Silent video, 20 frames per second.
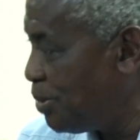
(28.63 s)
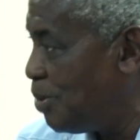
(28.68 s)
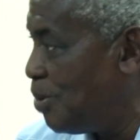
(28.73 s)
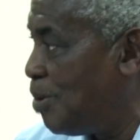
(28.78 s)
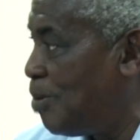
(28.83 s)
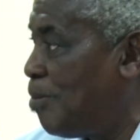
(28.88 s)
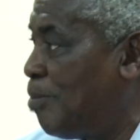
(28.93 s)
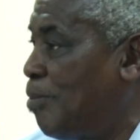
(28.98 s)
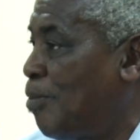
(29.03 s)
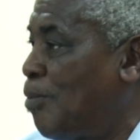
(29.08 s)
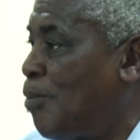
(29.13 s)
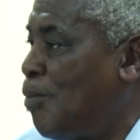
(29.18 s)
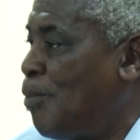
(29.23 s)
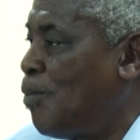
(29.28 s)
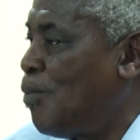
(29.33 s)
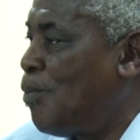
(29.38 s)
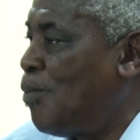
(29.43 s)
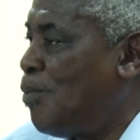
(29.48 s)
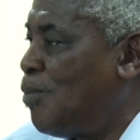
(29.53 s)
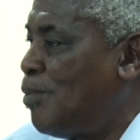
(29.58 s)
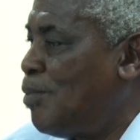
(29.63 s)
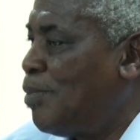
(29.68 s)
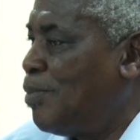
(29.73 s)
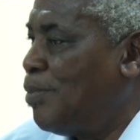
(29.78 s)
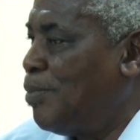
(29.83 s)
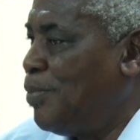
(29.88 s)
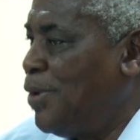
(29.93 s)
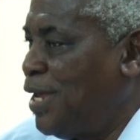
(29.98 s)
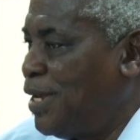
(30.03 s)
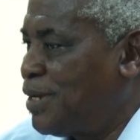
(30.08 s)
to
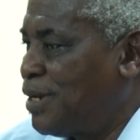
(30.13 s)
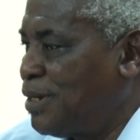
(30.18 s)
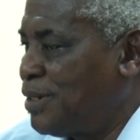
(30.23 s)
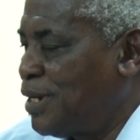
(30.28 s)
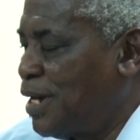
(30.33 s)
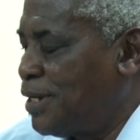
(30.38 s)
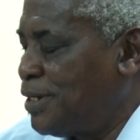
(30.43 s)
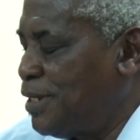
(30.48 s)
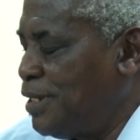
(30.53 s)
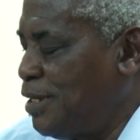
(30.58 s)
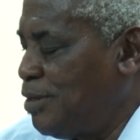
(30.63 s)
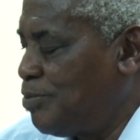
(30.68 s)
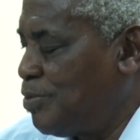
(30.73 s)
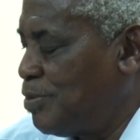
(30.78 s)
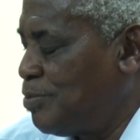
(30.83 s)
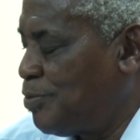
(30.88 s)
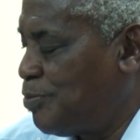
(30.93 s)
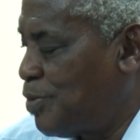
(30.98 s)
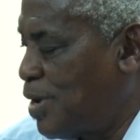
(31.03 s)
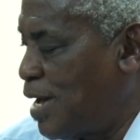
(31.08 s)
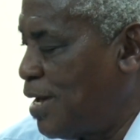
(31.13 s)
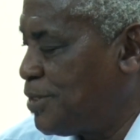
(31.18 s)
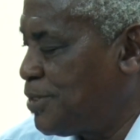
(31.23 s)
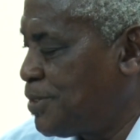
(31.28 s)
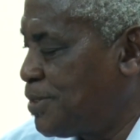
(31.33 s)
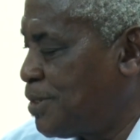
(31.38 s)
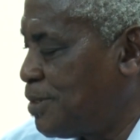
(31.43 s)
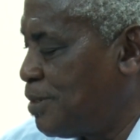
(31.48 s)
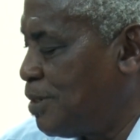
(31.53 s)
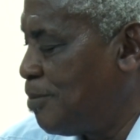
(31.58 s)
making that even
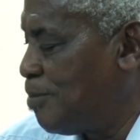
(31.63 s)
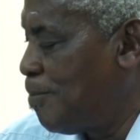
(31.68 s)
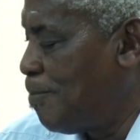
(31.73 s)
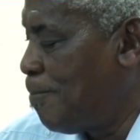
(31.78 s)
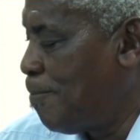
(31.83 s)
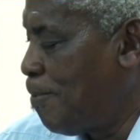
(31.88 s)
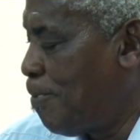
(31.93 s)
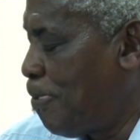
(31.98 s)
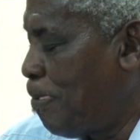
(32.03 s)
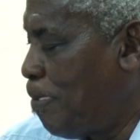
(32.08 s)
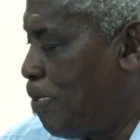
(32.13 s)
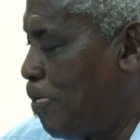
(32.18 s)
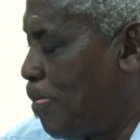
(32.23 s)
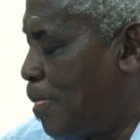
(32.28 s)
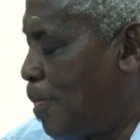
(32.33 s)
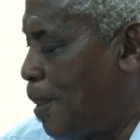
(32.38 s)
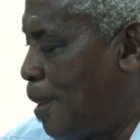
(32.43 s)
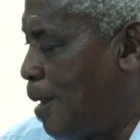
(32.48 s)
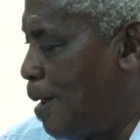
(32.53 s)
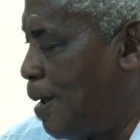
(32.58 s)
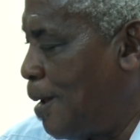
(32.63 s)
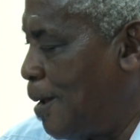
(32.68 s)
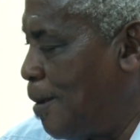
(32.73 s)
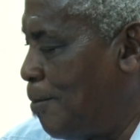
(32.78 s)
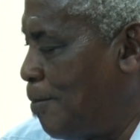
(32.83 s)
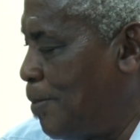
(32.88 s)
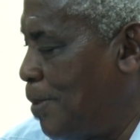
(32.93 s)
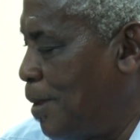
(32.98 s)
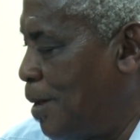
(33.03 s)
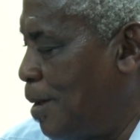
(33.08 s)
faster.
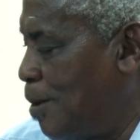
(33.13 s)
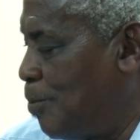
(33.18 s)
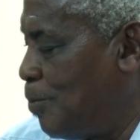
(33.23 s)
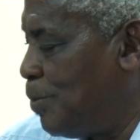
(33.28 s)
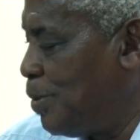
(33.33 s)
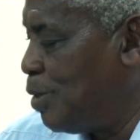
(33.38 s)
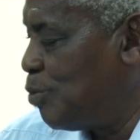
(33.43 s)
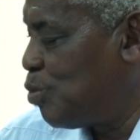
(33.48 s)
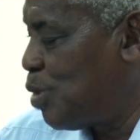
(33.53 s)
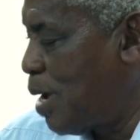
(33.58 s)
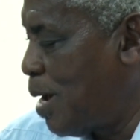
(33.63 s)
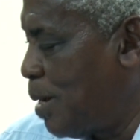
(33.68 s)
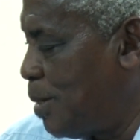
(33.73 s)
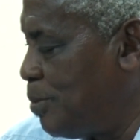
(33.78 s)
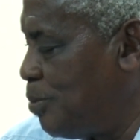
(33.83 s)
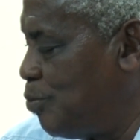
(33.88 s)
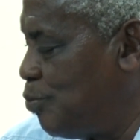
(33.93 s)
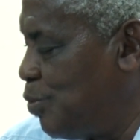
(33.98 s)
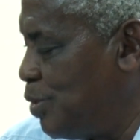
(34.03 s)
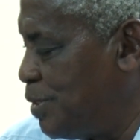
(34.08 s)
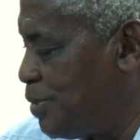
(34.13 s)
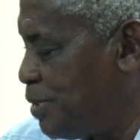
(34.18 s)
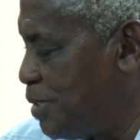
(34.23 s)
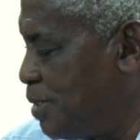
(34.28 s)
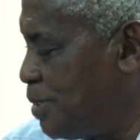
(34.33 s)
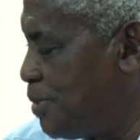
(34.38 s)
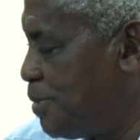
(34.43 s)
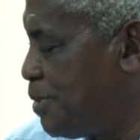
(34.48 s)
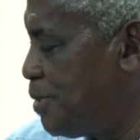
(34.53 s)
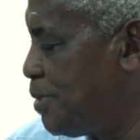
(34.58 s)
And uh, we've had
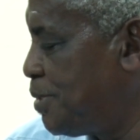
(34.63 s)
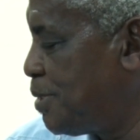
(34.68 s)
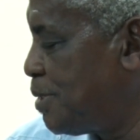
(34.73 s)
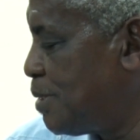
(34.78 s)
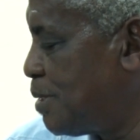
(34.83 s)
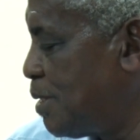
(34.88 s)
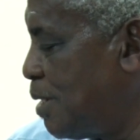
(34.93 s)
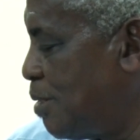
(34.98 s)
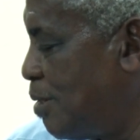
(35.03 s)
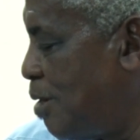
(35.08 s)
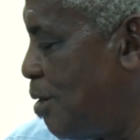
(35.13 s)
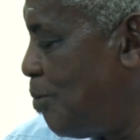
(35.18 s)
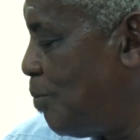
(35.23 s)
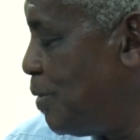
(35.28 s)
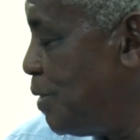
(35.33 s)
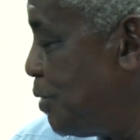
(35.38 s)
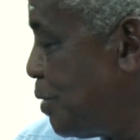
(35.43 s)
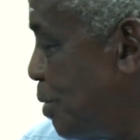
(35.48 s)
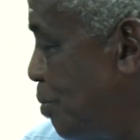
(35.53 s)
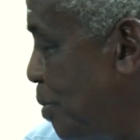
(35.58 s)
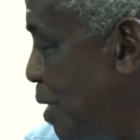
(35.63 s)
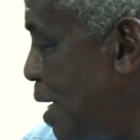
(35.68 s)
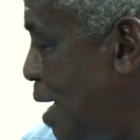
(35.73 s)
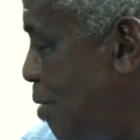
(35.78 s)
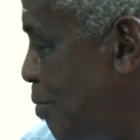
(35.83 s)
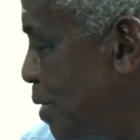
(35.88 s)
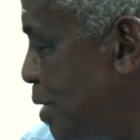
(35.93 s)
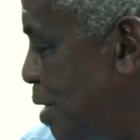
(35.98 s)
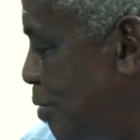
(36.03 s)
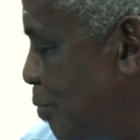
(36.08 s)
visits, or we should be
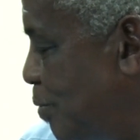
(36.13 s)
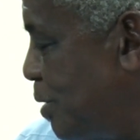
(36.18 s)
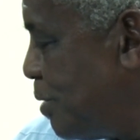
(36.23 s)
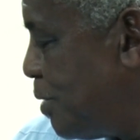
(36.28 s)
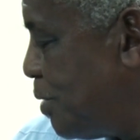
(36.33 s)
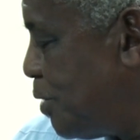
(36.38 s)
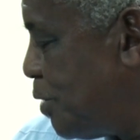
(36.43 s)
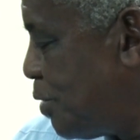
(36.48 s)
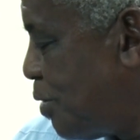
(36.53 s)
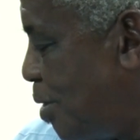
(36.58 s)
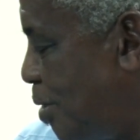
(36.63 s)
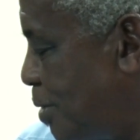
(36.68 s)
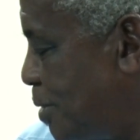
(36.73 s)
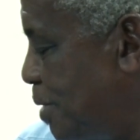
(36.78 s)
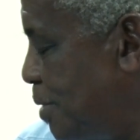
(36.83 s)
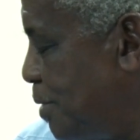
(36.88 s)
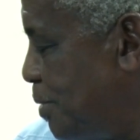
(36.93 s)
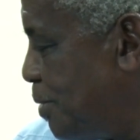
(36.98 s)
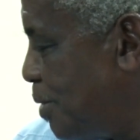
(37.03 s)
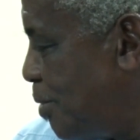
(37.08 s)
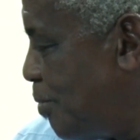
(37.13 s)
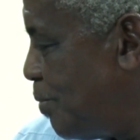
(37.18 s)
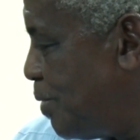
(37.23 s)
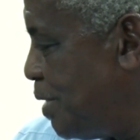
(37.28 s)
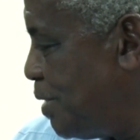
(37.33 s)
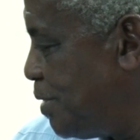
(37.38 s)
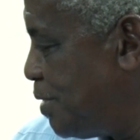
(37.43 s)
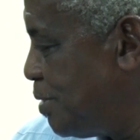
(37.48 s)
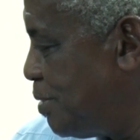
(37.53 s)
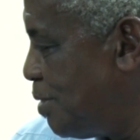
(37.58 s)
having a visit shortly to a
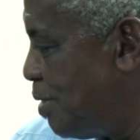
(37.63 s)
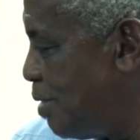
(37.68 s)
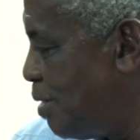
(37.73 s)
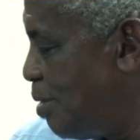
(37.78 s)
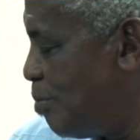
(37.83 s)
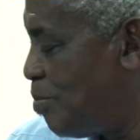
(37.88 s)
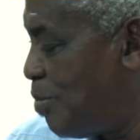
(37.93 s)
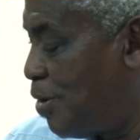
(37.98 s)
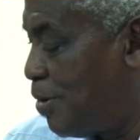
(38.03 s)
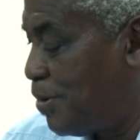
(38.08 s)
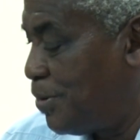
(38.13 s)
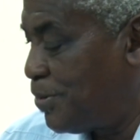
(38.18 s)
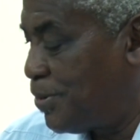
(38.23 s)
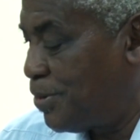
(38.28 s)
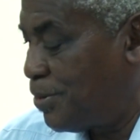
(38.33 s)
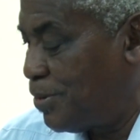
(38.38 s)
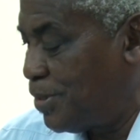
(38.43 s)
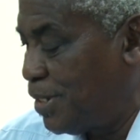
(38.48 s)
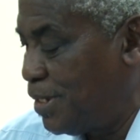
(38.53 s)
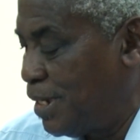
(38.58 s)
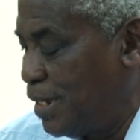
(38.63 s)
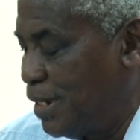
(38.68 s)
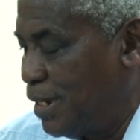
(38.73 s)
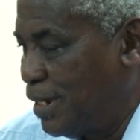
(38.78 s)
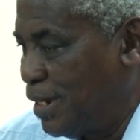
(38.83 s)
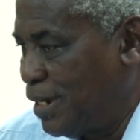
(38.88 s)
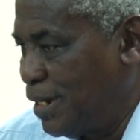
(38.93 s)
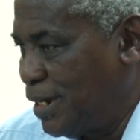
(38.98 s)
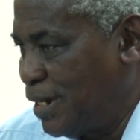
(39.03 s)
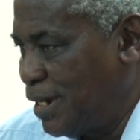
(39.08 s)
regional laboratory
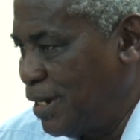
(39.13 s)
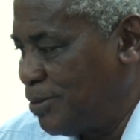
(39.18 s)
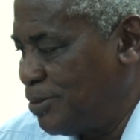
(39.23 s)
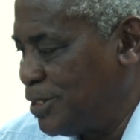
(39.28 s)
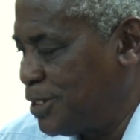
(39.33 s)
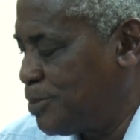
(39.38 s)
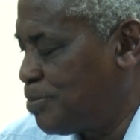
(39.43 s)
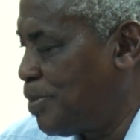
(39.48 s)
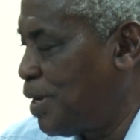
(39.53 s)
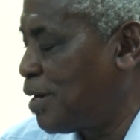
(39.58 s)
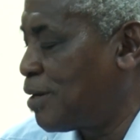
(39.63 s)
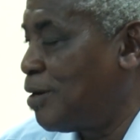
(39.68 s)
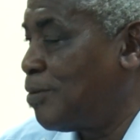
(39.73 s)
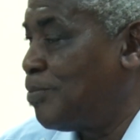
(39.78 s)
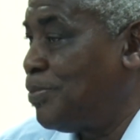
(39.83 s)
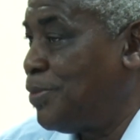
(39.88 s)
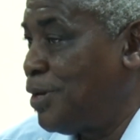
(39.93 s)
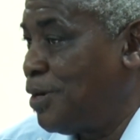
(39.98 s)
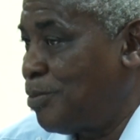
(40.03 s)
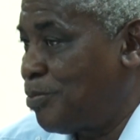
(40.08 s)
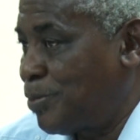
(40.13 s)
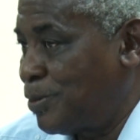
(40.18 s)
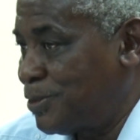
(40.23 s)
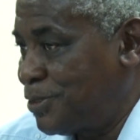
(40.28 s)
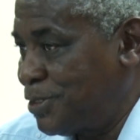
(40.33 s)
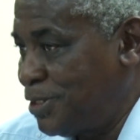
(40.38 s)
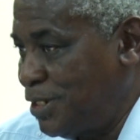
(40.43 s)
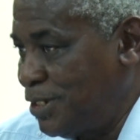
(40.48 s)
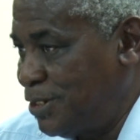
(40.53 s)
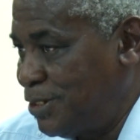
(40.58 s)
in respect of their
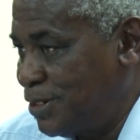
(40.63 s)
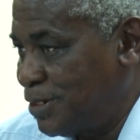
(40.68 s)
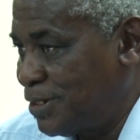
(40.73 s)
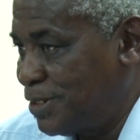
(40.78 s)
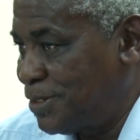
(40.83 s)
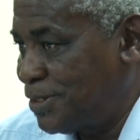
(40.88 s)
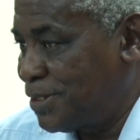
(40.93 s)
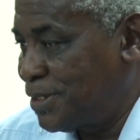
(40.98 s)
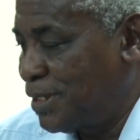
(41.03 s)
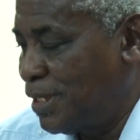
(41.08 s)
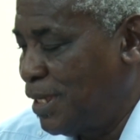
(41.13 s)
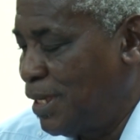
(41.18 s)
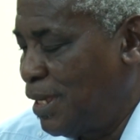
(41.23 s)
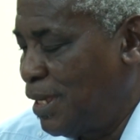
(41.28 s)
procedures